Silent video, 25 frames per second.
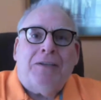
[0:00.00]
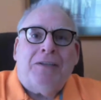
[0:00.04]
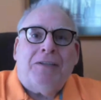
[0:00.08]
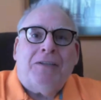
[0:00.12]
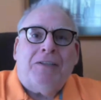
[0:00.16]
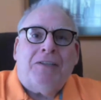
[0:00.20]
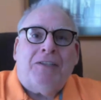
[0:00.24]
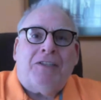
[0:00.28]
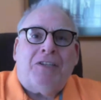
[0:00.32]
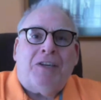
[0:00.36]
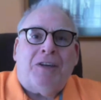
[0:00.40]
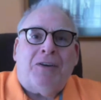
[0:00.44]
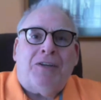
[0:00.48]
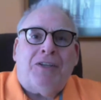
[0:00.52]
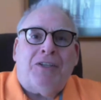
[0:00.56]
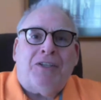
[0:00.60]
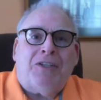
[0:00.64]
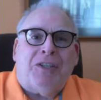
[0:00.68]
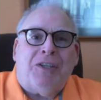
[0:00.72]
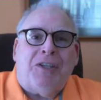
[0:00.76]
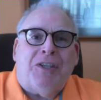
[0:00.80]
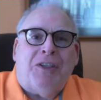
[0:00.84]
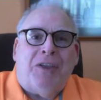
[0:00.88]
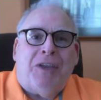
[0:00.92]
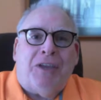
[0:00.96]

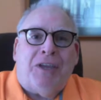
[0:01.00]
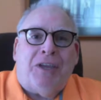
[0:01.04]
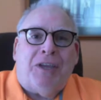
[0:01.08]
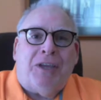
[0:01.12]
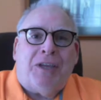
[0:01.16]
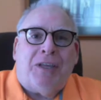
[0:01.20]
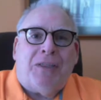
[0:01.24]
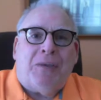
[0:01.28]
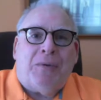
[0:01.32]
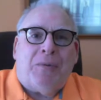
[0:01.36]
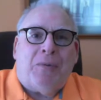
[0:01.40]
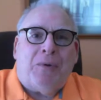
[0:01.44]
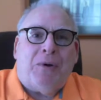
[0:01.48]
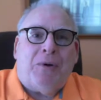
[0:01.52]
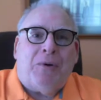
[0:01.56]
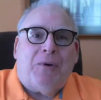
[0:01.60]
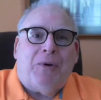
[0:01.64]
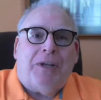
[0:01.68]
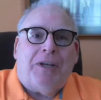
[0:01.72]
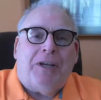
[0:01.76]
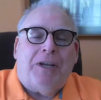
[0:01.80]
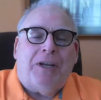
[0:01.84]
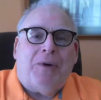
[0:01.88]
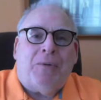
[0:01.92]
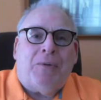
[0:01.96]
Seriously thinking it through,
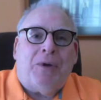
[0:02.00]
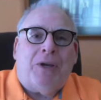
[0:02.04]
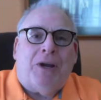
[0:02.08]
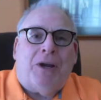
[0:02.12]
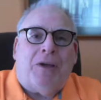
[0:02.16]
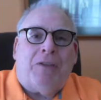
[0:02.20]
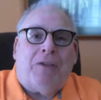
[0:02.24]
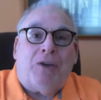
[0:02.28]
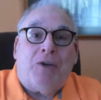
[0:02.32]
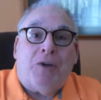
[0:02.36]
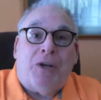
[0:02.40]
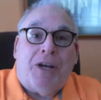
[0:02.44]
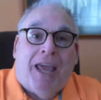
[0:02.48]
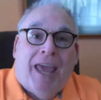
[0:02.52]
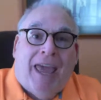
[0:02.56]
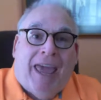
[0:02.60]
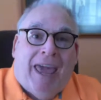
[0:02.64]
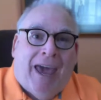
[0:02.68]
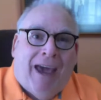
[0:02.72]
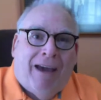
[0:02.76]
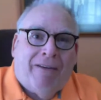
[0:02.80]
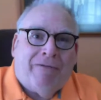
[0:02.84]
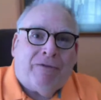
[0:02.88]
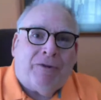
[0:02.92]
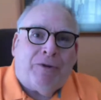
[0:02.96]
and here we are. The good
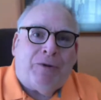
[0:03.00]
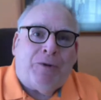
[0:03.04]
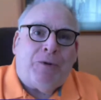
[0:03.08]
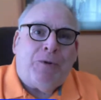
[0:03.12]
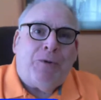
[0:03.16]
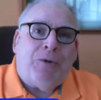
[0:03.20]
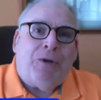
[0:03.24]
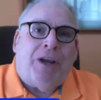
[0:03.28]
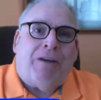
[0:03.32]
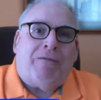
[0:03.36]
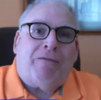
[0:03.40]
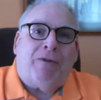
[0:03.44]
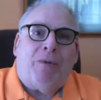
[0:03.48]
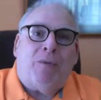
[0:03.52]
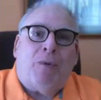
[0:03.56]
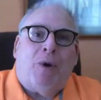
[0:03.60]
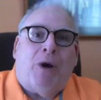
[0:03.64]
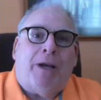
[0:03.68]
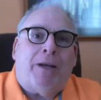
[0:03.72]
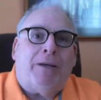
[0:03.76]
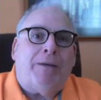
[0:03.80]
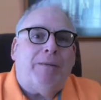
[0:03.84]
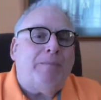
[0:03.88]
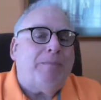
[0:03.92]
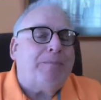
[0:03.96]
afternoon,
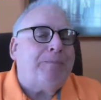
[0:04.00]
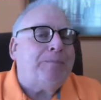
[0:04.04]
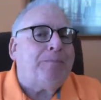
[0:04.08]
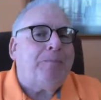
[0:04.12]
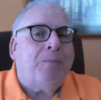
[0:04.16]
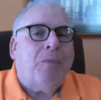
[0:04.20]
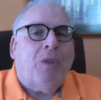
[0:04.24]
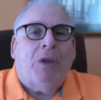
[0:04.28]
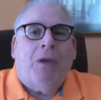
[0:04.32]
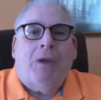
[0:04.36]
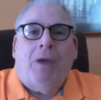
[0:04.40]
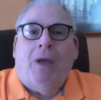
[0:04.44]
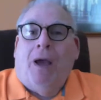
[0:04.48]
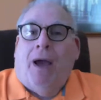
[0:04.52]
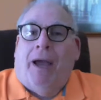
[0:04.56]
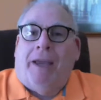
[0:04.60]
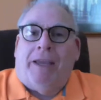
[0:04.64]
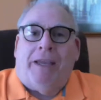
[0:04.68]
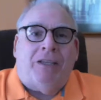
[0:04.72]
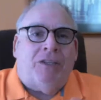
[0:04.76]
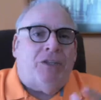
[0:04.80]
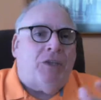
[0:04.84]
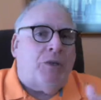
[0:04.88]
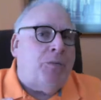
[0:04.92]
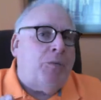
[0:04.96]
everyone. I
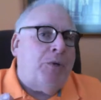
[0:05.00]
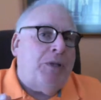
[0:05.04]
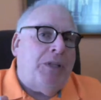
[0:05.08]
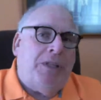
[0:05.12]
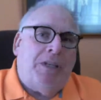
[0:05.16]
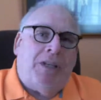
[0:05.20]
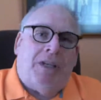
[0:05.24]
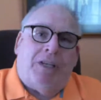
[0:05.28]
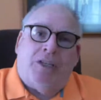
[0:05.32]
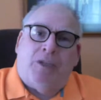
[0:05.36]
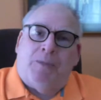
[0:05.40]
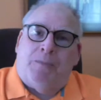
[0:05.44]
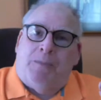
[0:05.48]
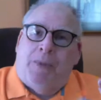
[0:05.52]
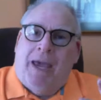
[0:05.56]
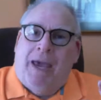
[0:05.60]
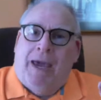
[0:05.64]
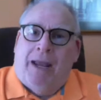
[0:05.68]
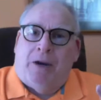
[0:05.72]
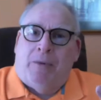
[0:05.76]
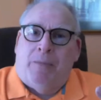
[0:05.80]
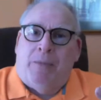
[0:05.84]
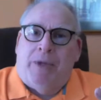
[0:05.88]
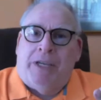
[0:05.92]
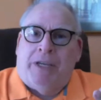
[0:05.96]
guess it really doesn't
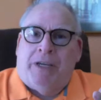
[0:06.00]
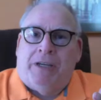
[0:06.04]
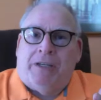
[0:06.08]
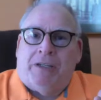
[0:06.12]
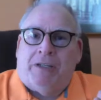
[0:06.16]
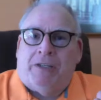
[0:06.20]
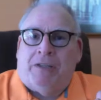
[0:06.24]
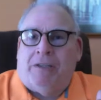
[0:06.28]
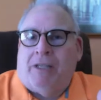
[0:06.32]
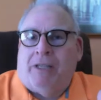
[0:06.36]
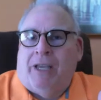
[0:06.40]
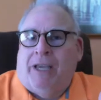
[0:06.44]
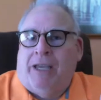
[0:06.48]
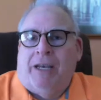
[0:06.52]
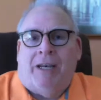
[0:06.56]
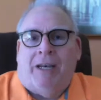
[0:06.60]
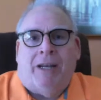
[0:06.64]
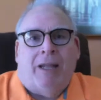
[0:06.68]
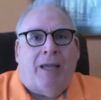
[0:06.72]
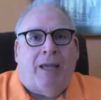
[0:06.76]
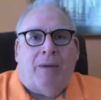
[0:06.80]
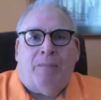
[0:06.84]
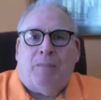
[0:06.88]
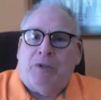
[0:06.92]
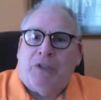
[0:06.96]
matter because
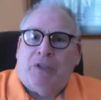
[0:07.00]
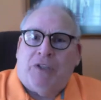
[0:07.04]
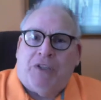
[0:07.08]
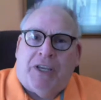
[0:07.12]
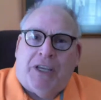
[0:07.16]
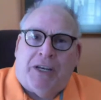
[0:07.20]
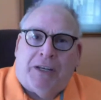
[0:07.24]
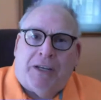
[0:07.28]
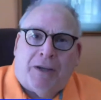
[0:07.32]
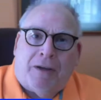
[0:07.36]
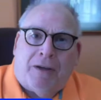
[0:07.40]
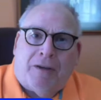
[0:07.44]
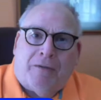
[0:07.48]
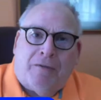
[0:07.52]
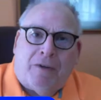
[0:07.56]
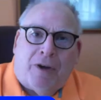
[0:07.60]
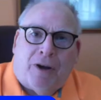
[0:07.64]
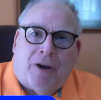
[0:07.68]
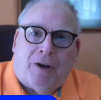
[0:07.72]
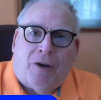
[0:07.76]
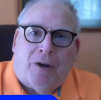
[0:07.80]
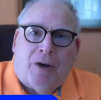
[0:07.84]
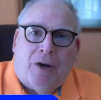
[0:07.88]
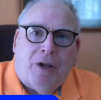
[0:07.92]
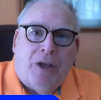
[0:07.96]
99% of
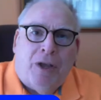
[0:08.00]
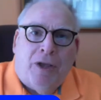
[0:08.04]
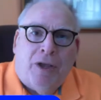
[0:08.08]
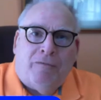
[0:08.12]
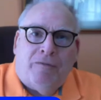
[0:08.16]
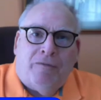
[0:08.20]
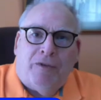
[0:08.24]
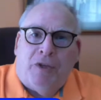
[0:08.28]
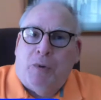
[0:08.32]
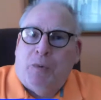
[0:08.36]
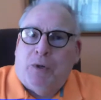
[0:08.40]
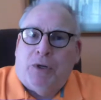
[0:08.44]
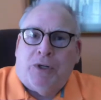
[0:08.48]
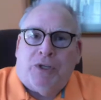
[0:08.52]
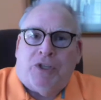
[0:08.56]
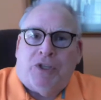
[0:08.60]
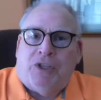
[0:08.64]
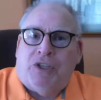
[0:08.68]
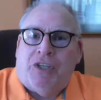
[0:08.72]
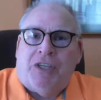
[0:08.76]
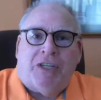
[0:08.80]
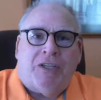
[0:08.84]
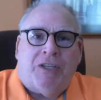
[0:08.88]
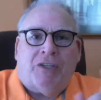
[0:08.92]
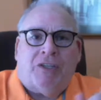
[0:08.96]
our viewers
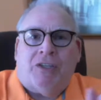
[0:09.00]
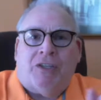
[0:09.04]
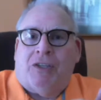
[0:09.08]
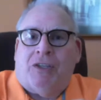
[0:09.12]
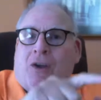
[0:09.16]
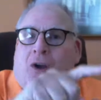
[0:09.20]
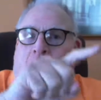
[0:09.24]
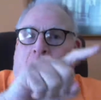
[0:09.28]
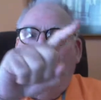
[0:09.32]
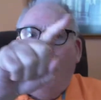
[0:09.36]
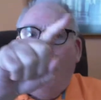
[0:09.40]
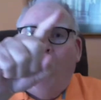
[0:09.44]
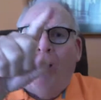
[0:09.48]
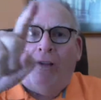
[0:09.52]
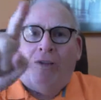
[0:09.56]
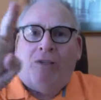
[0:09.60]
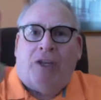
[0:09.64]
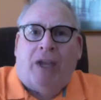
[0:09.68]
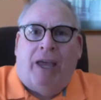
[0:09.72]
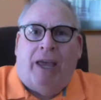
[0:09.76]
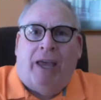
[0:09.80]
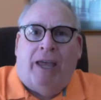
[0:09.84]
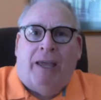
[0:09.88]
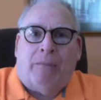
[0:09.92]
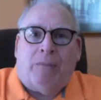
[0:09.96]
see us at all
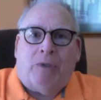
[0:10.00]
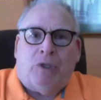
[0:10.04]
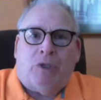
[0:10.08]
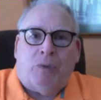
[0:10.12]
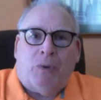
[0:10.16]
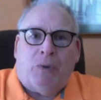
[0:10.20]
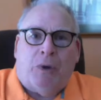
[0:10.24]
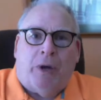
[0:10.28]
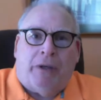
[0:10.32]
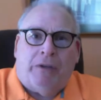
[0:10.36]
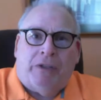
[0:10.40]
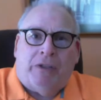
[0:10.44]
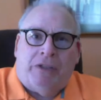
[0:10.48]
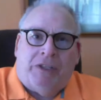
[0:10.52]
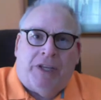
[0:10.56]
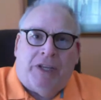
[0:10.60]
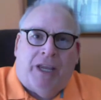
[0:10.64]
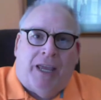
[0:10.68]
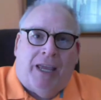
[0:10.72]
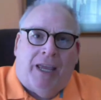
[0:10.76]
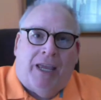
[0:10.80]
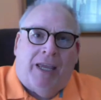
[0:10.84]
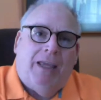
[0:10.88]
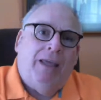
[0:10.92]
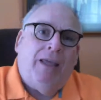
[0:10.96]
times throughout the
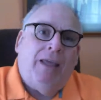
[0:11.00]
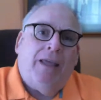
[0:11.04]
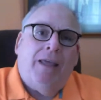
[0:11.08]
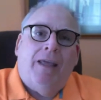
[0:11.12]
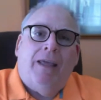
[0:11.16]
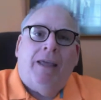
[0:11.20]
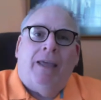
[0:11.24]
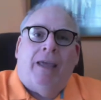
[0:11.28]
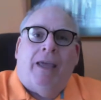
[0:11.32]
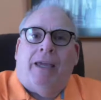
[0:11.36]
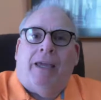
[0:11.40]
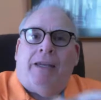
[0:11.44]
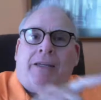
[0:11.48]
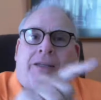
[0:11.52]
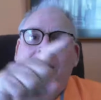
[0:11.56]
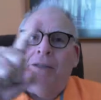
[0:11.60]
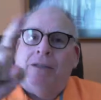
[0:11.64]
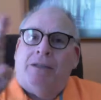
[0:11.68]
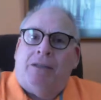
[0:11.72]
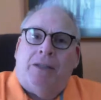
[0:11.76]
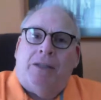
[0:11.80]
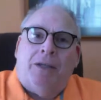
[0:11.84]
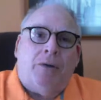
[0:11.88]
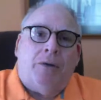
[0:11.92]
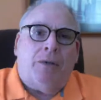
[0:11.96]
day and
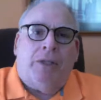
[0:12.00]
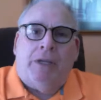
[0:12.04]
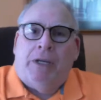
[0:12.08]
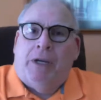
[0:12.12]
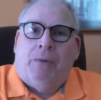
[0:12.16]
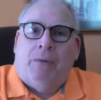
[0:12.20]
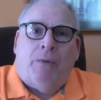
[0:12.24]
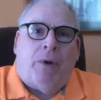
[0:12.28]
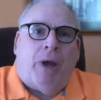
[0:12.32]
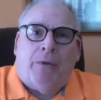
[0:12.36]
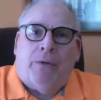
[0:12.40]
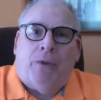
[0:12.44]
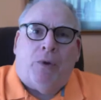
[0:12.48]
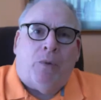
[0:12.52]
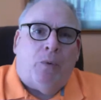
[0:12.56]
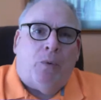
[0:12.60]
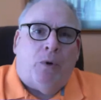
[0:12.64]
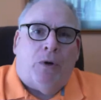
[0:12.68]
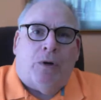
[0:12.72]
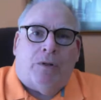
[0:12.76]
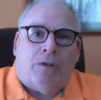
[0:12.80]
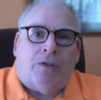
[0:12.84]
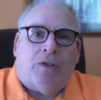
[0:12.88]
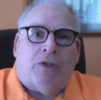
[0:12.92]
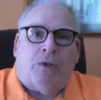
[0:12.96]
literally around the
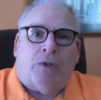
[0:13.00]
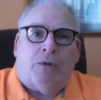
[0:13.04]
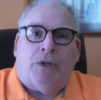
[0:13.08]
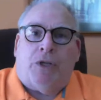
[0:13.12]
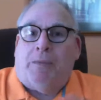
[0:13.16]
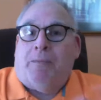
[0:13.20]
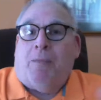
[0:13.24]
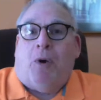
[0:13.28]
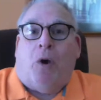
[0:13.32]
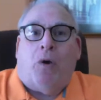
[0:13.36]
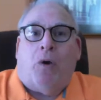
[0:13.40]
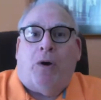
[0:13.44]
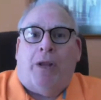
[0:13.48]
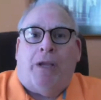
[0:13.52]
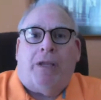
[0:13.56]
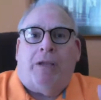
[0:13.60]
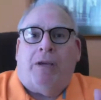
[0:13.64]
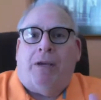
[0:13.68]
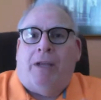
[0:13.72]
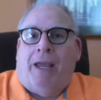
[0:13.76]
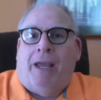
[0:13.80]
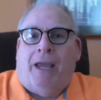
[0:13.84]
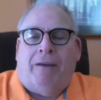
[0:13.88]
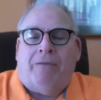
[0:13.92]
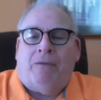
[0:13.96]
world. So good morning,
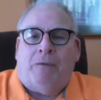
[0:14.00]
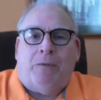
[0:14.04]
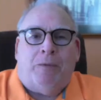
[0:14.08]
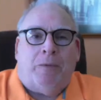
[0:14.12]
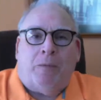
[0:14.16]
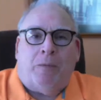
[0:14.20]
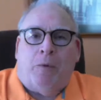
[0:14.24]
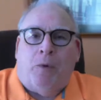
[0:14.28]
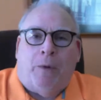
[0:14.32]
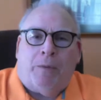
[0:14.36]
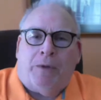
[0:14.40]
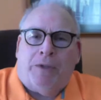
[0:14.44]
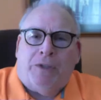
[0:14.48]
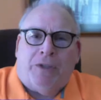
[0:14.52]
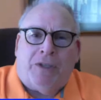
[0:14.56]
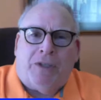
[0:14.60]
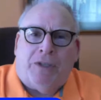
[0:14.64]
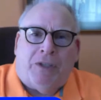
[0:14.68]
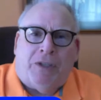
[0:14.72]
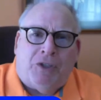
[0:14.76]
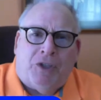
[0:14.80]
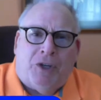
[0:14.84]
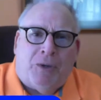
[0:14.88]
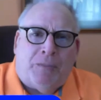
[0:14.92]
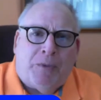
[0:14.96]
good afternoon. What was it
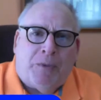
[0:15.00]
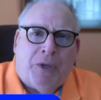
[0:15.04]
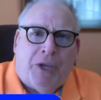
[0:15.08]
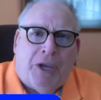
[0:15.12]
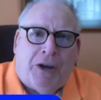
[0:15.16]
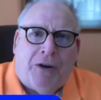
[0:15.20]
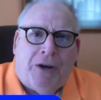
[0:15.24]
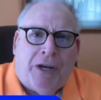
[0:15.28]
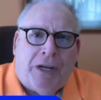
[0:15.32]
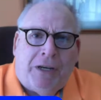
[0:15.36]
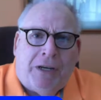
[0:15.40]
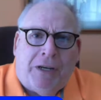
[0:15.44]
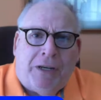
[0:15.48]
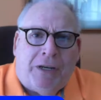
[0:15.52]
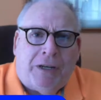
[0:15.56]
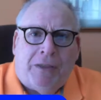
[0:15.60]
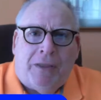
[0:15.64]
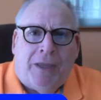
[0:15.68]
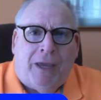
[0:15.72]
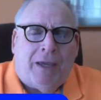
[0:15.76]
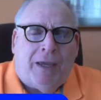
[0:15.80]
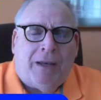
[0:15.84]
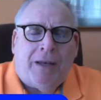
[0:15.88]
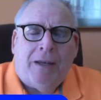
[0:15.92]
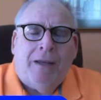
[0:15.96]
that Jim Carrey did in
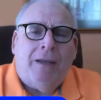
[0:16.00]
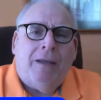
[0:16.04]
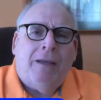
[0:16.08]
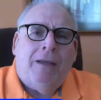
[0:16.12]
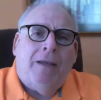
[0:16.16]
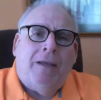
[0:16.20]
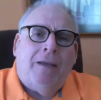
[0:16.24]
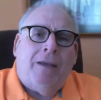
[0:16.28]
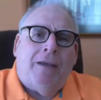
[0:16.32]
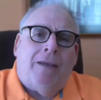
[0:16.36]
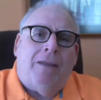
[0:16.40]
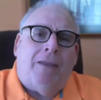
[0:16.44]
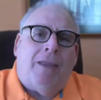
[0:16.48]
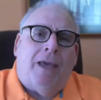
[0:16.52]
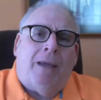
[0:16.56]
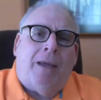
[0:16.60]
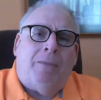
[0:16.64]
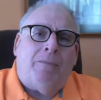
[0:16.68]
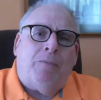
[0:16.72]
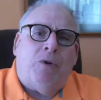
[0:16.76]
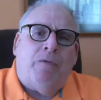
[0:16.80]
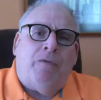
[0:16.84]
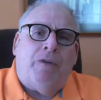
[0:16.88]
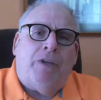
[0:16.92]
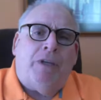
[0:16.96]
that
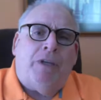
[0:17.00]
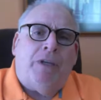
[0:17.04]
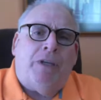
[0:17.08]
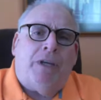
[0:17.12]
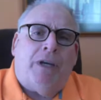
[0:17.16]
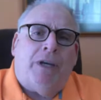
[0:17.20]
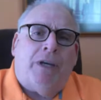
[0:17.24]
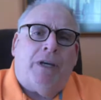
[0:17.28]
movie?